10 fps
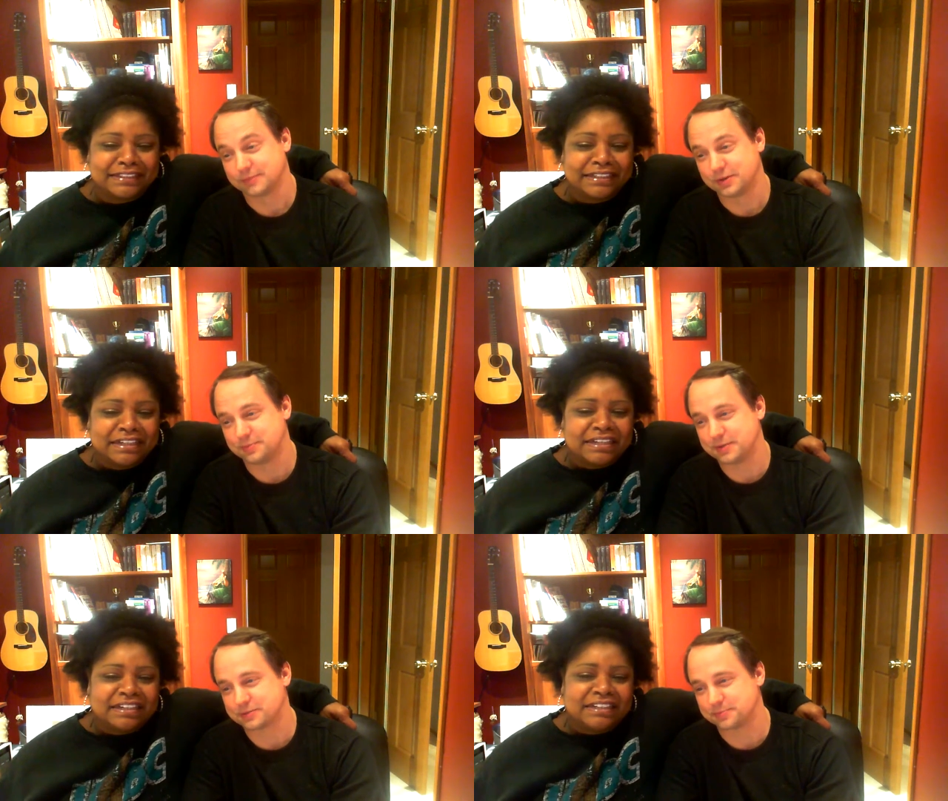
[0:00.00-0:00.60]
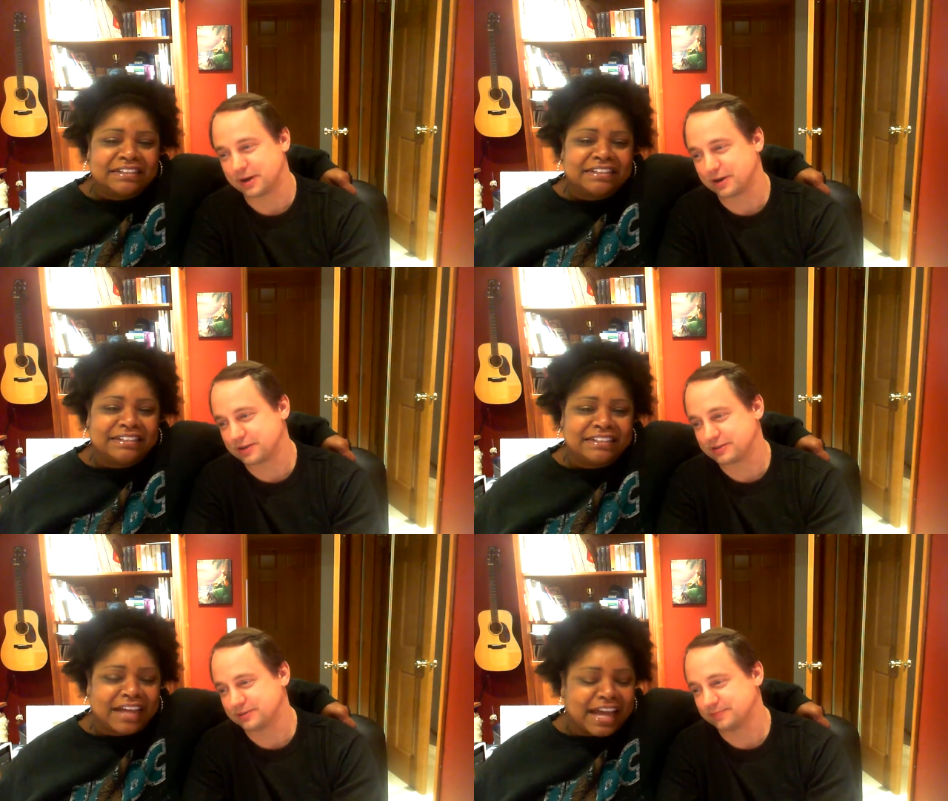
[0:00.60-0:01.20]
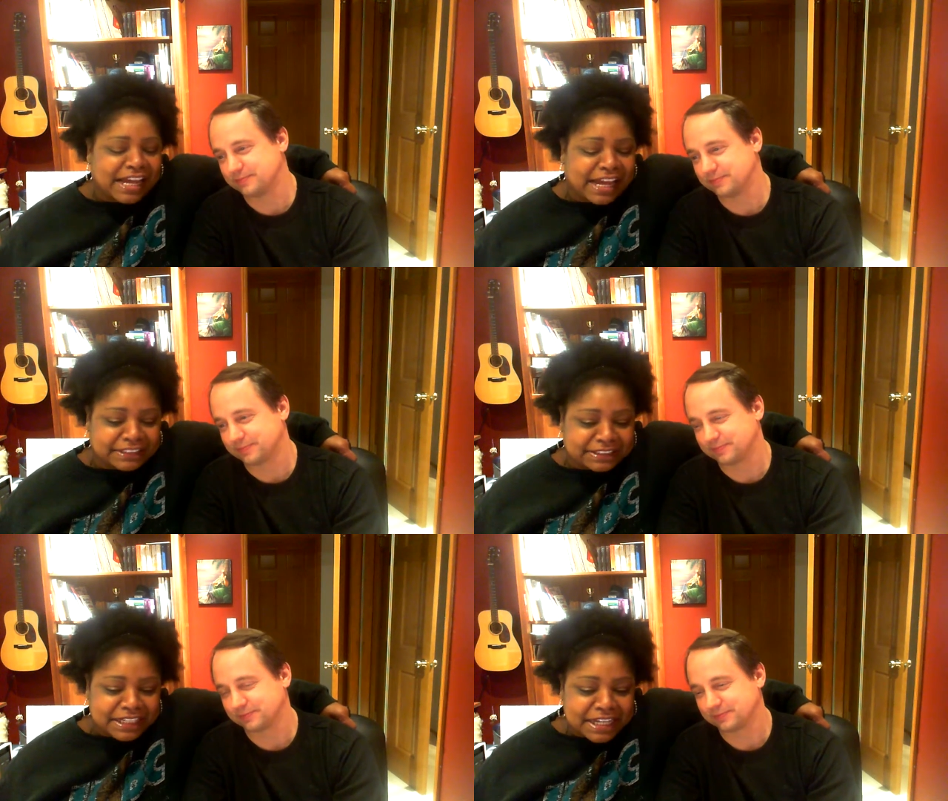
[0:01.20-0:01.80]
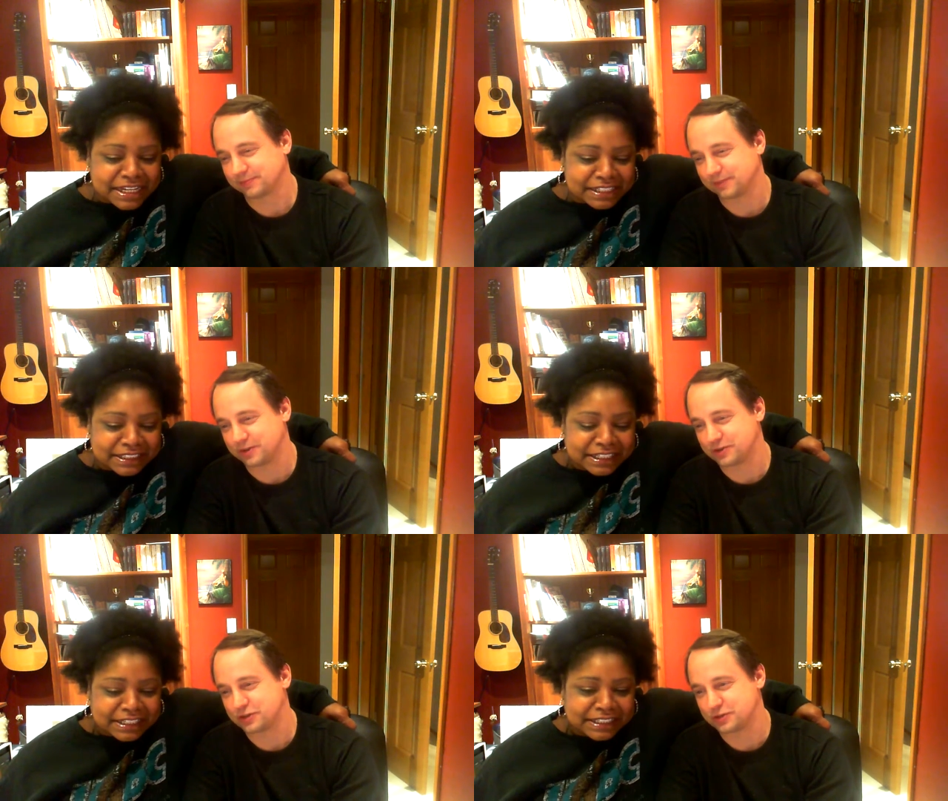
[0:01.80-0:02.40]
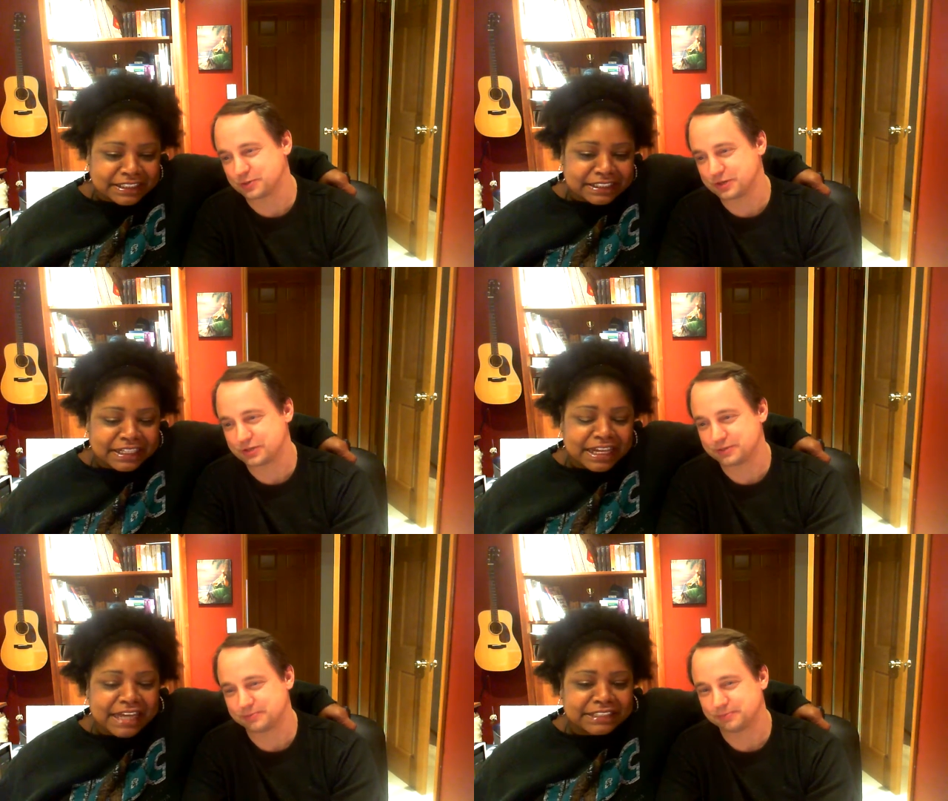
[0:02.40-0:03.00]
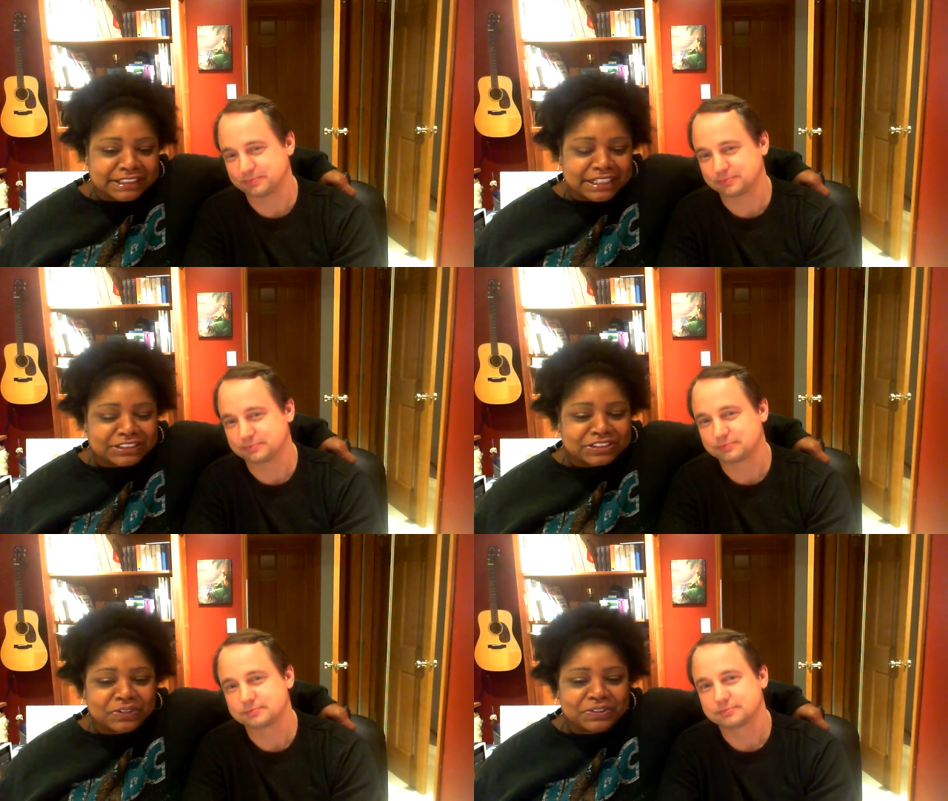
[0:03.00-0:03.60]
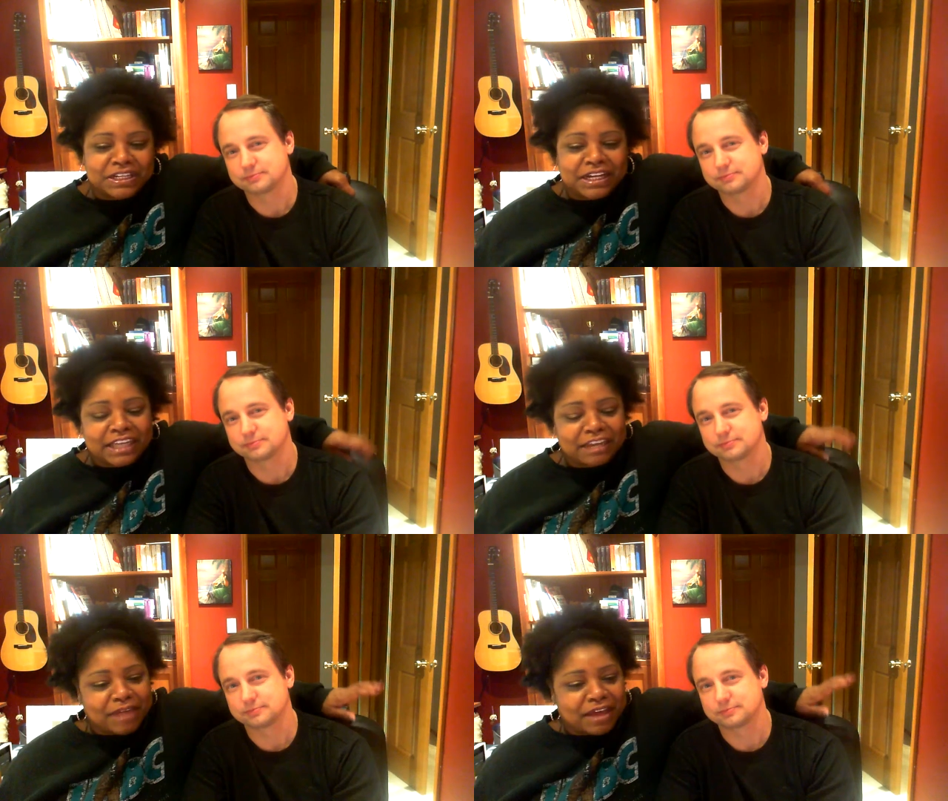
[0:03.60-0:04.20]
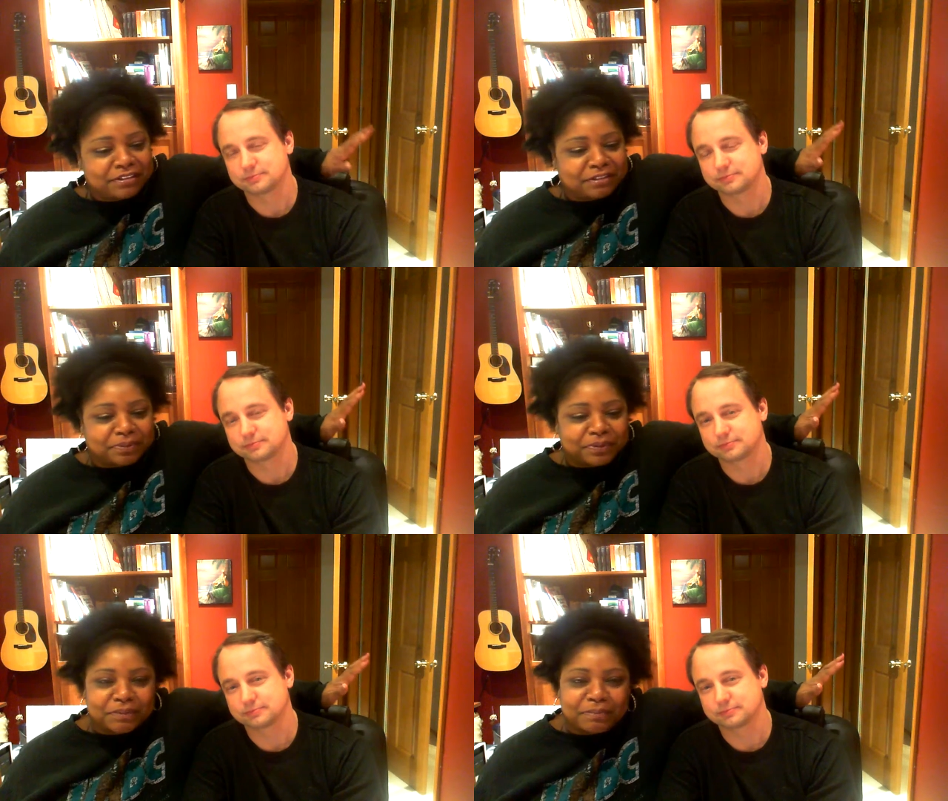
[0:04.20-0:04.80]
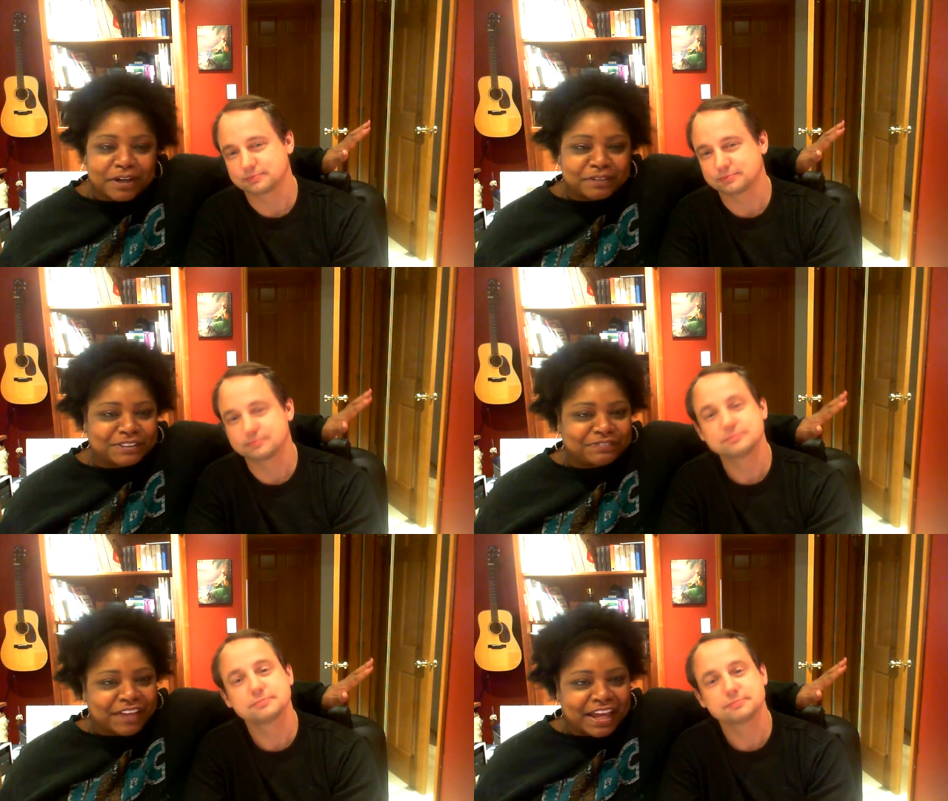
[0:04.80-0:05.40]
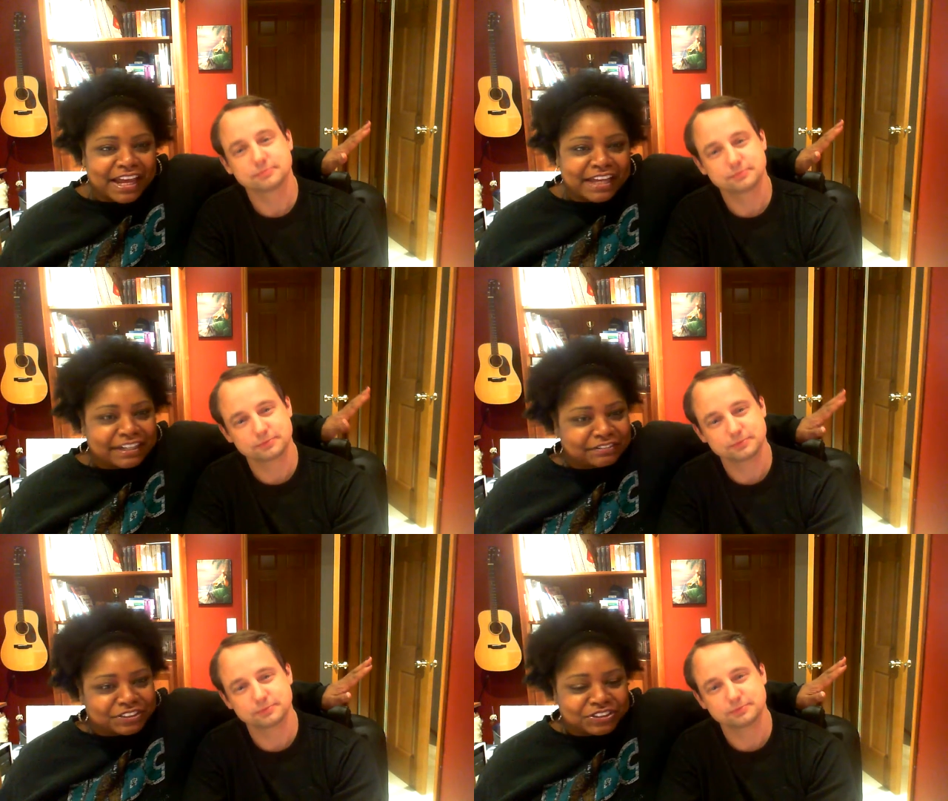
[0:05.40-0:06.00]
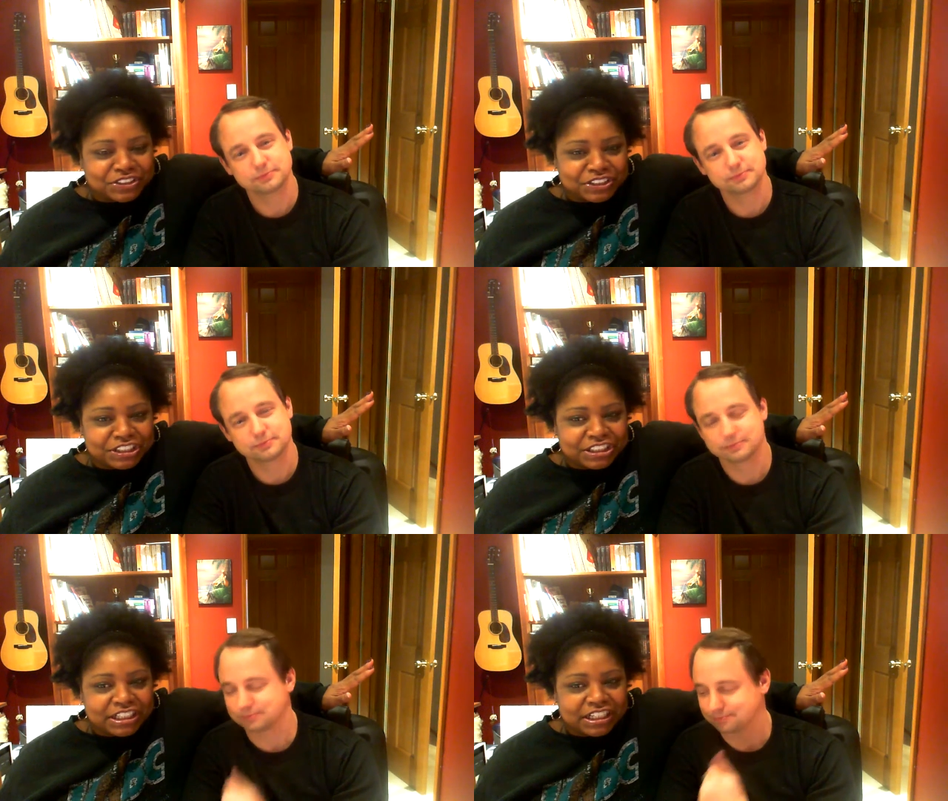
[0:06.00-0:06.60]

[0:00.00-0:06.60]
Speaker 1: Did you make some progress?
Speaker 2: I, I did.
Speaker 1: On your situation?
Speaker 2: I did. So then I came out and the birthday party was fine. I was good.